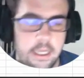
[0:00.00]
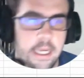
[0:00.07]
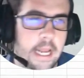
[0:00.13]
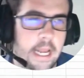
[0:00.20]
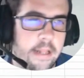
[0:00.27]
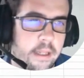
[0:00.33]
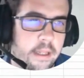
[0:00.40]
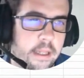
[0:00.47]

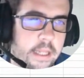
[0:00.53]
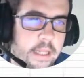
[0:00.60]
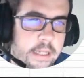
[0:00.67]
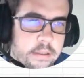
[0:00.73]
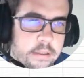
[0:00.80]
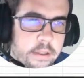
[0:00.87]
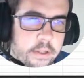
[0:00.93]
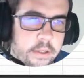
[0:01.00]
and then that's
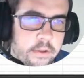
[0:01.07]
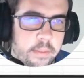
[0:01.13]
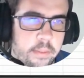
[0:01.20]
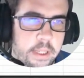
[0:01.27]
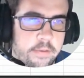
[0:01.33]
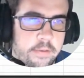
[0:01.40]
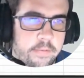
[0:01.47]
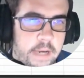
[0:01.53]
going to be
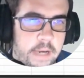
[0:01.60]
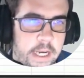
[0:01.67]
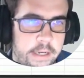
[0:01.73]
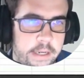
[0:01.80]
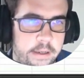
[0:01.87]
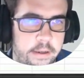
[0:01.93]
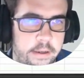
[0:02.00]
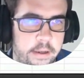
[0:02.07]

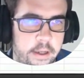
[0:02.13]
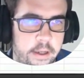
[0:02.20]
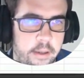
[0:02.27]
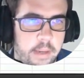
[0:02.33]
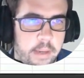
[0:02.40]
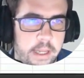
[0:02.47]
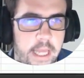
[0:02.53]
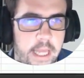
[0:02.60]
divided
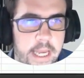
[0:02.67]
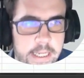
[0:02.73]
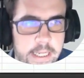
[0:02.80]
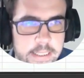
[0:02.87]
by the ad